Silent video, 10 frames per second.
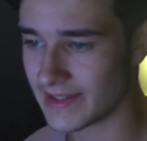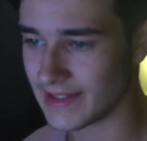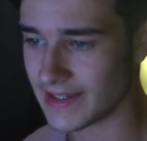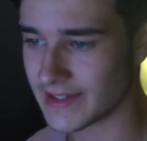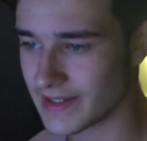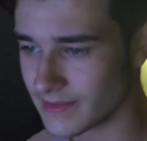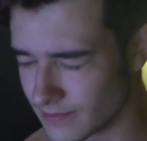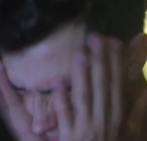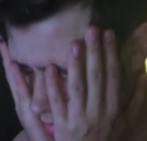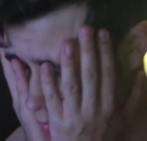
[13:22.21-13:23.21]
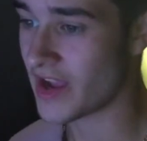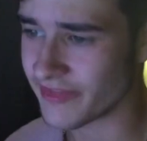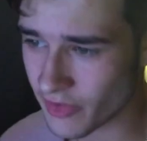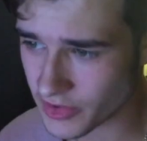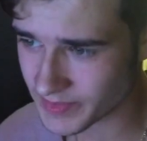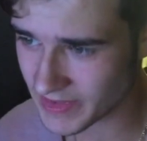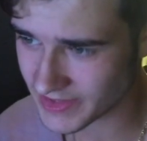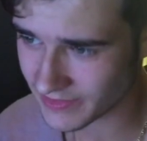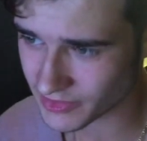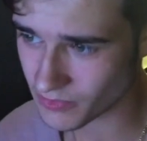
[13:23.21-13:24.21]
Laytoner. I forced
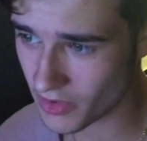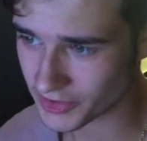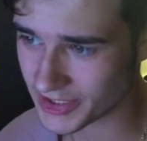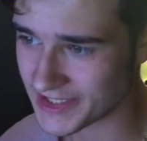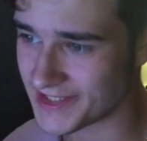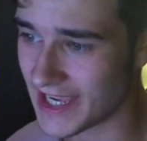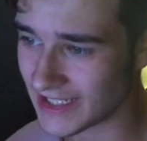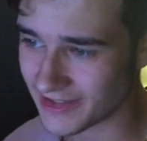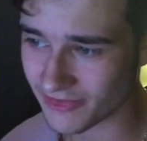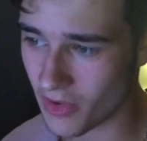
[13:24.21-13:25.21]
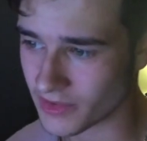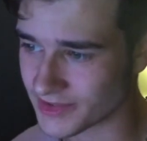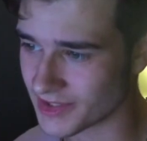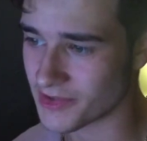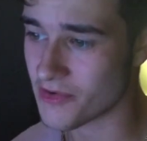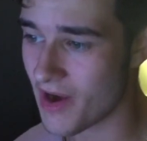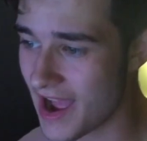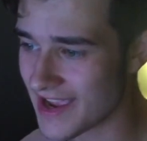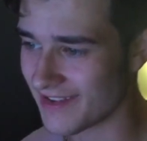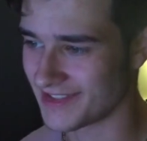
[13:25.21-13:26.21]
myself to watch his daily vlogs and
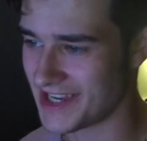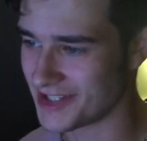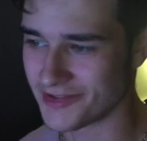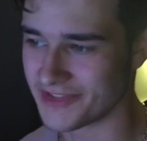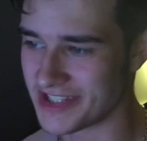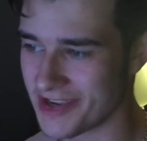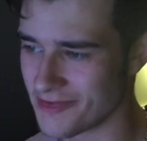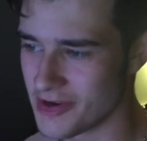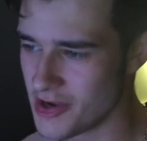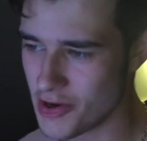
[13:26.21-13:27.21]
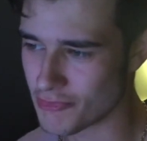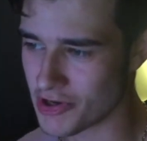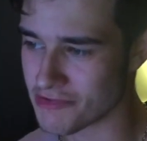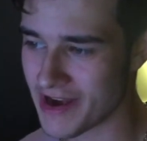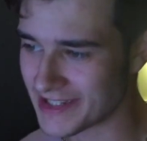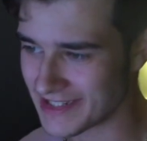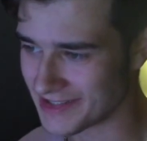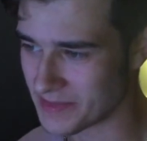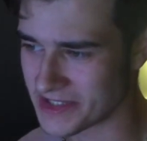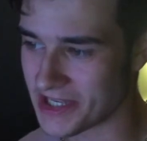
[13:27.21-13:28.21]
cry after each video, regretting
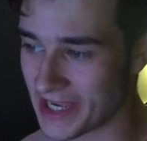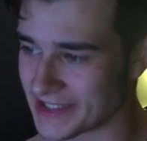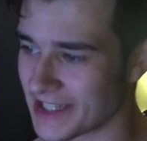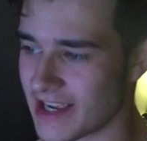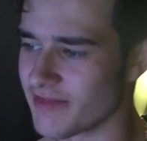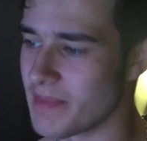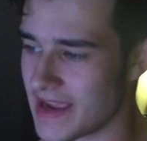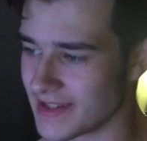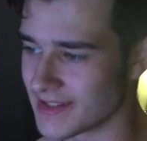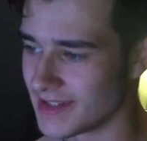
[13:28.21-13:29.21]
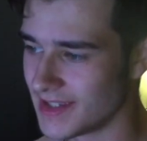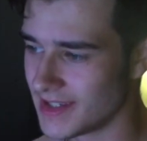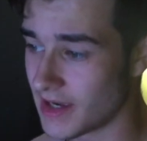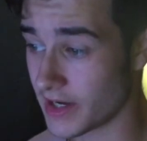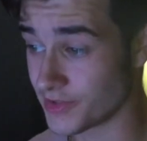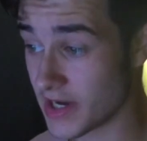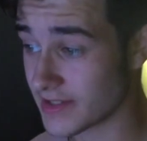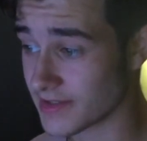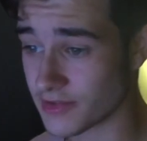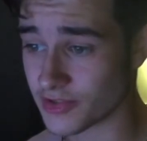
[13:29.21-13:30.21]
the mistakes I have made. I check
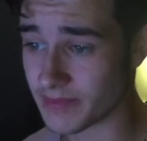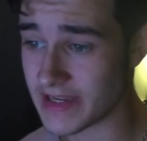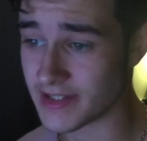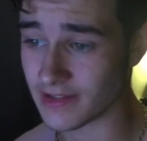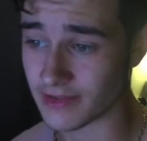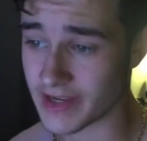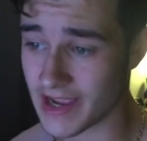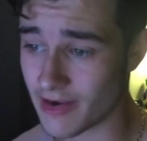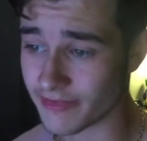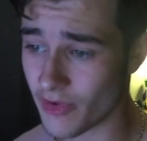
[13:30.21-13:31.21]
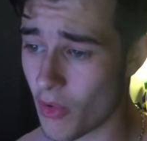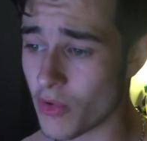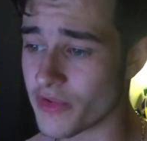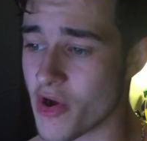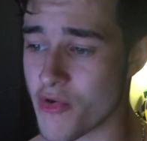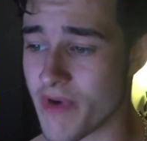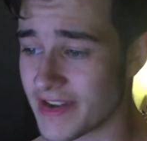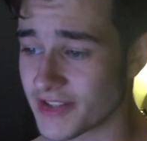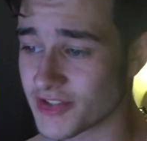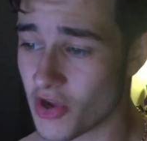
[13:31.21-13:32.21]
social media looking out for all the
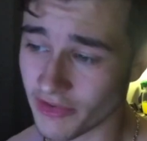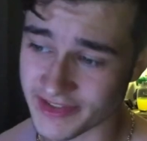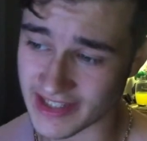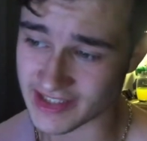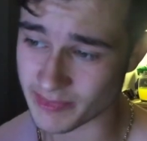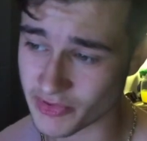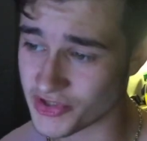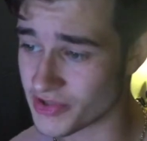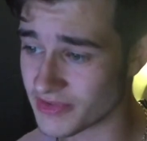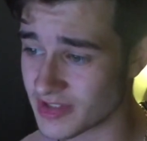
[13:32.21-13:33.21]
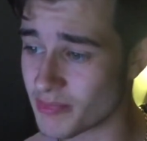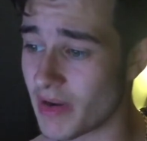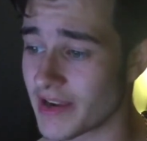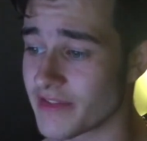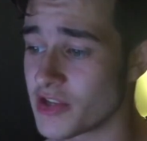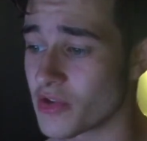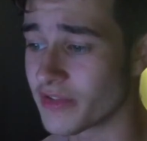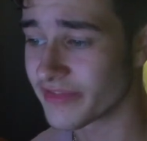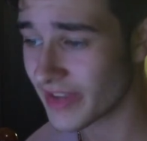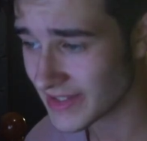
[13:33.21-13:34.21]
horrendous content produced by the
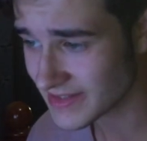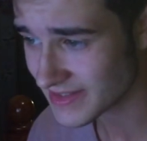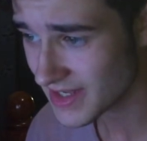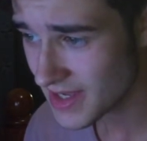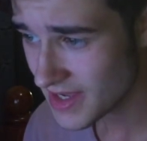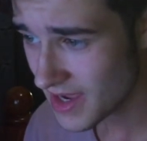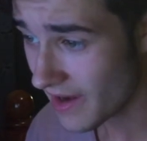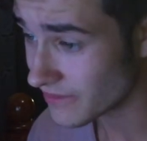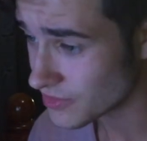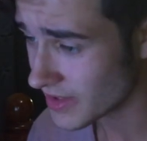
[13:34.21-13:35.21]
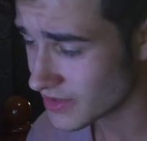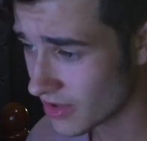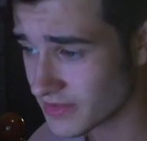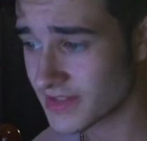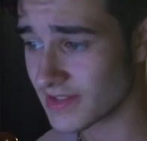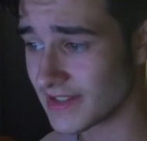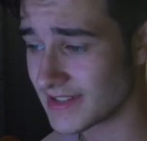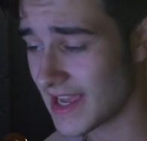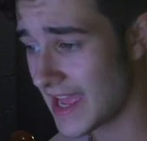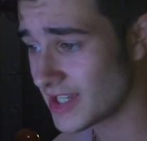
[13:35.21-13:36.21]
young fans. I've tried constantly
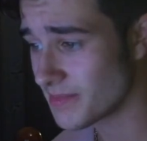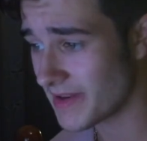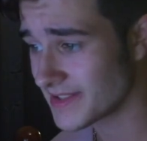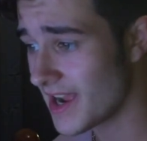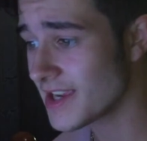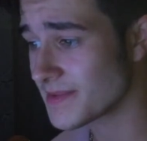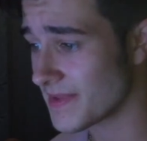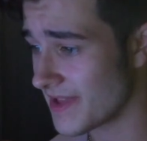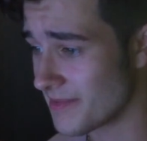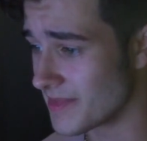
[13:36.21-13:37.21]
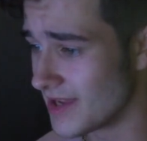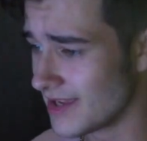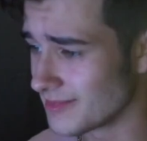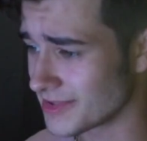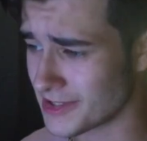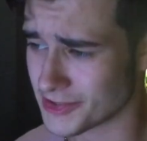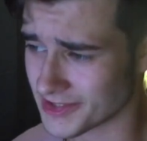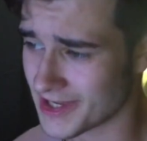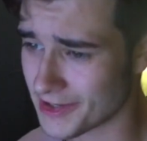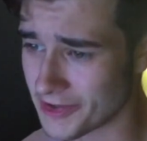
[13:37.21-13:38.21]
to end my ties with him, but I
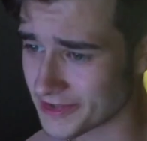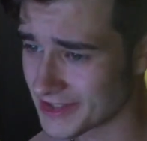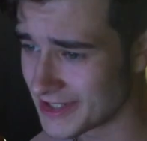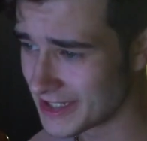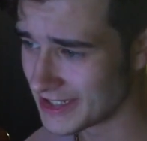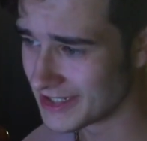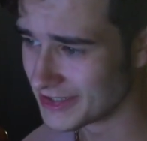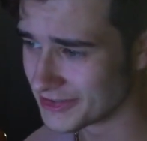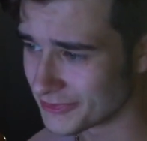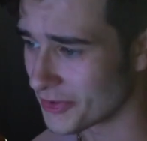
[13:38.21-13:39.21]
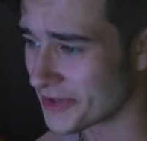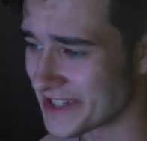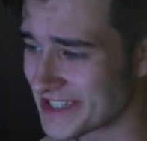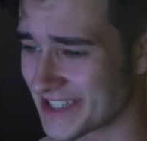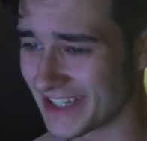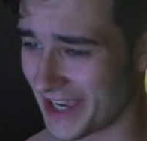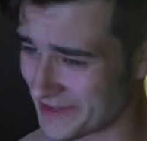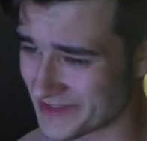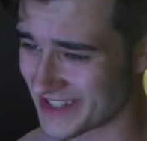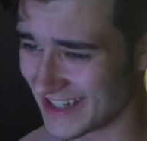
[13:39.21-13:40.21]
just cannot, for it is a
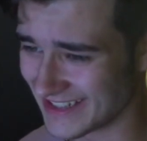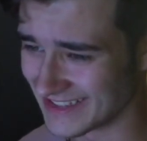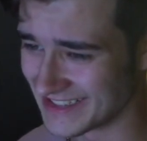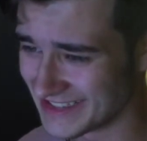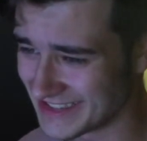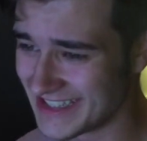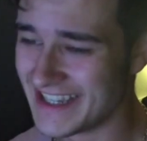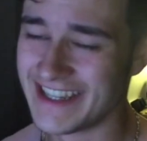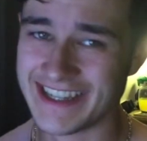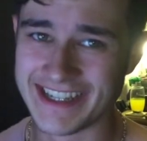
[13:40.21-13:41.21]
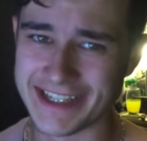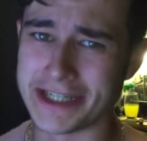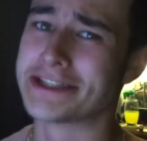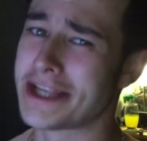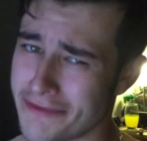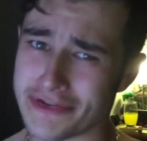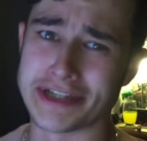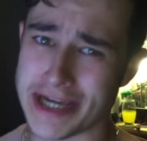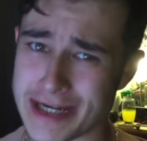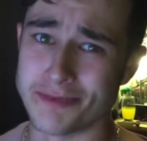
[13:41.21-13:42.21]
lifestyle. It's every
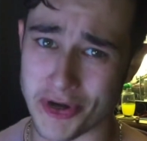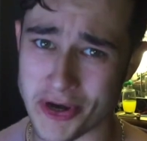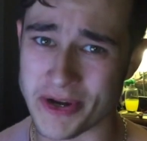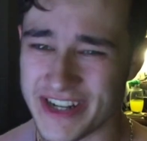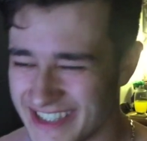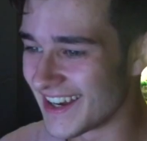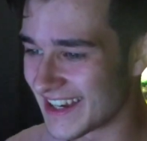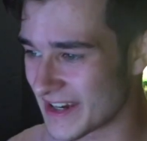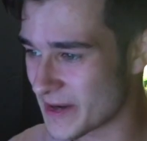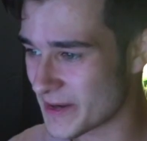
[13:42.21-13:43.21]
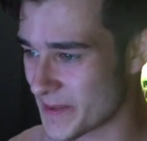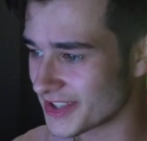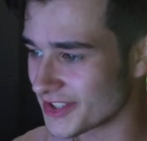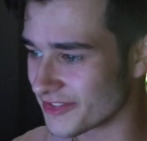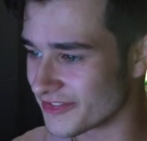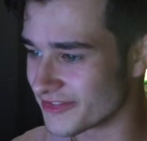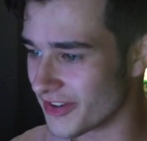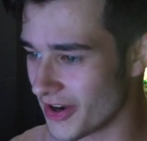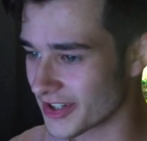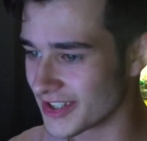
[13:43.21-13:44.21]
day, bro. What the
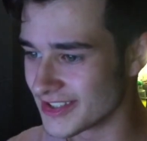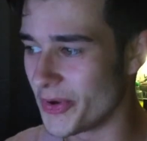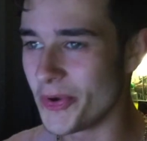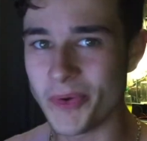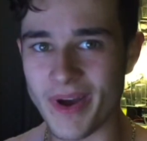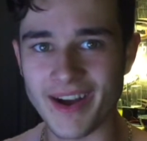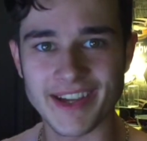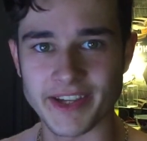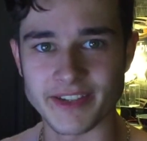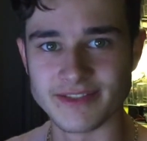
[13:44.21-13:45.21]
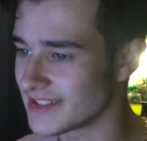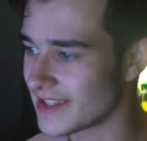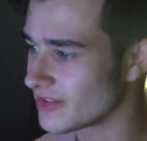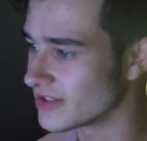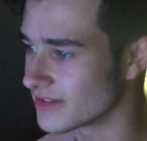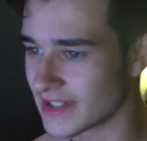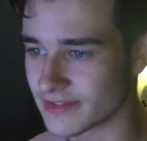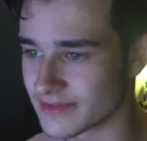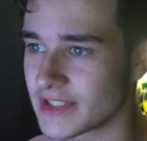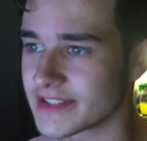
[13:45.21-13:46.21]
fuck? Who are you? Let's have a look
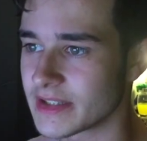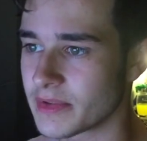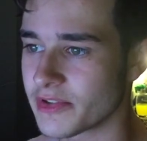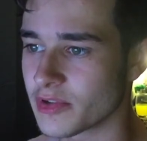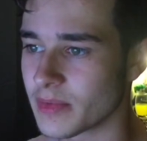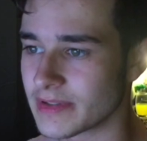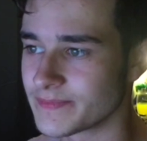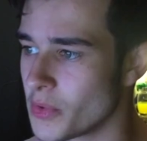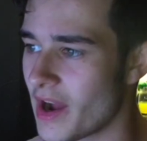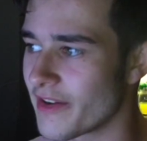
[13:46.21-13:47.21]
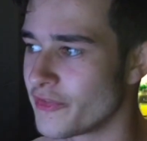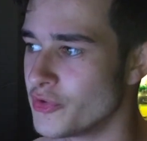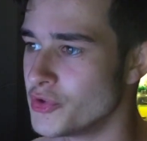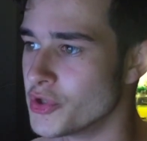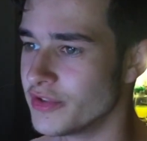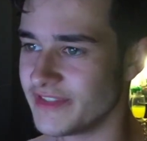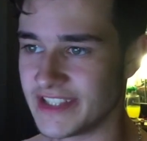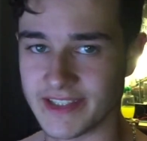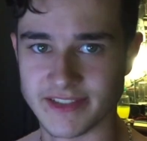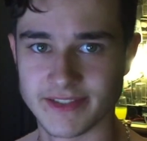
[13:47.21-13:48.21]
now. Let's see what you're on about. You have no
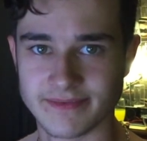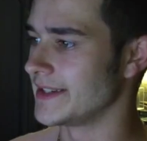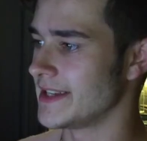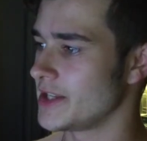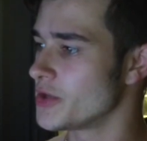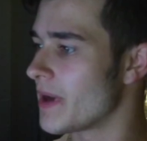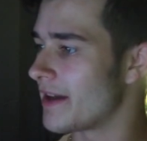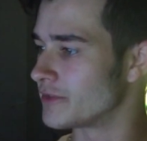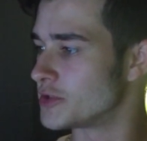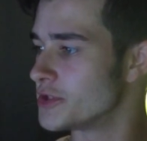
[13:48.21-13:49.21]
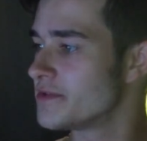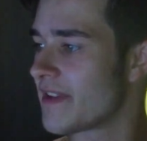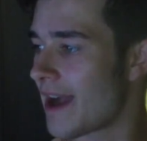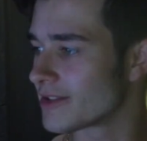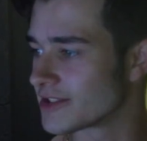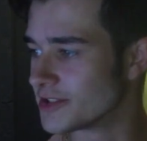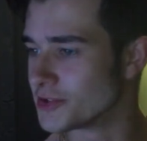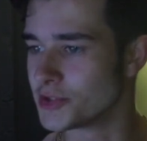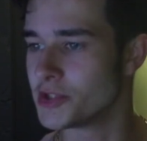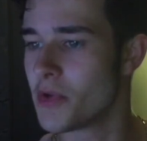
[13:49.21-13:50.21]
videos, and yet you have
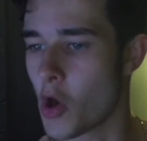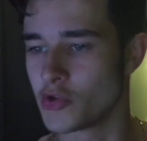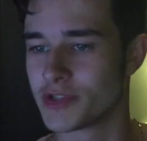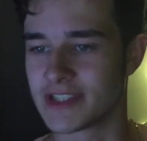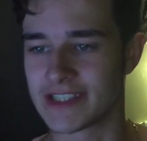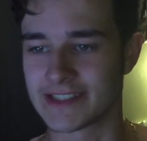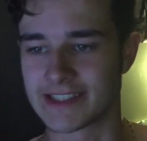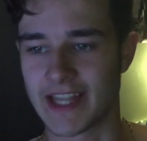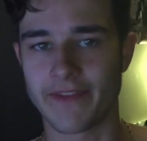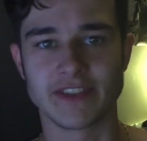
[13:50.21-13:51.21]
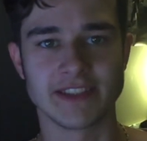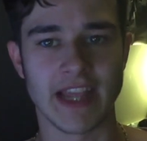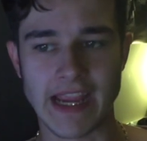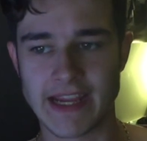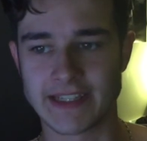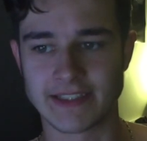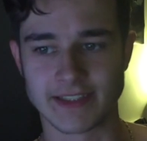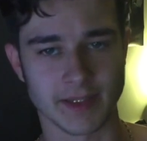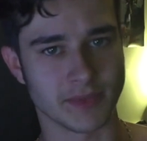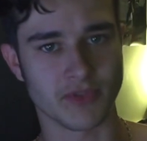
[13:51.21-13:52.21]
2,217
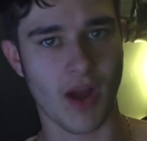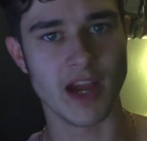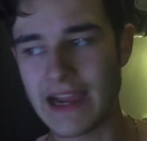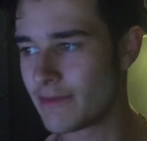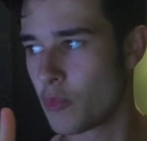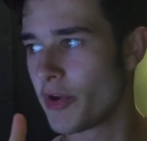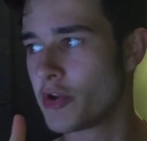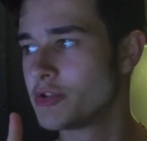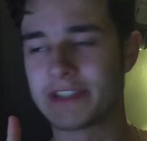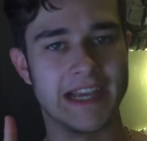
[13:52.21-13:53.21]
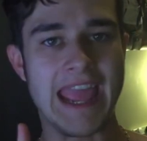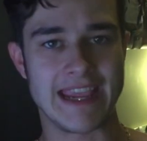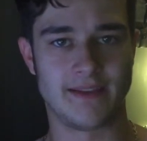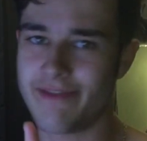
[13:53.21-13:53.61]
subscribers. I have 108.